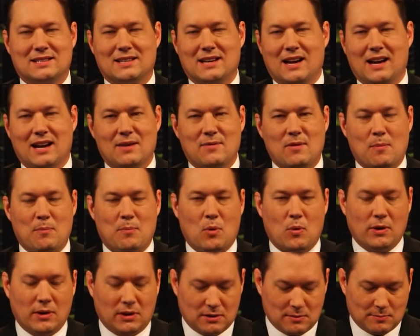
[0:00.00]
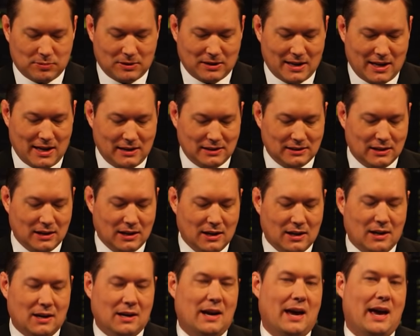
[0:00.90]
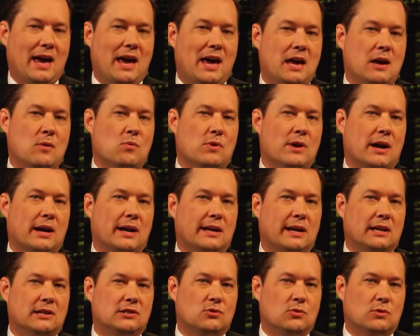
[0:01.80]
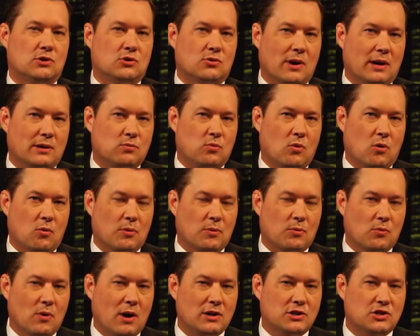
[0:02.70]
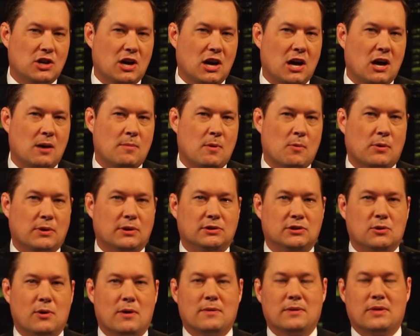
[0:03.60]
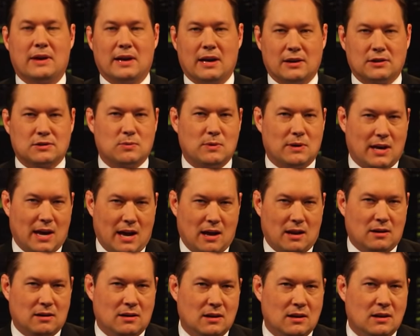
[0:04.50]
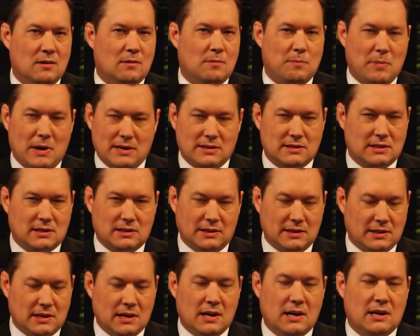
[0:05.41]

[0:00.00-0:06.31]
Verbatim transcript: kind of a boilerplate, hey, we're not going to get into a direct war with Russia, but we're going to do everything else we can, basically,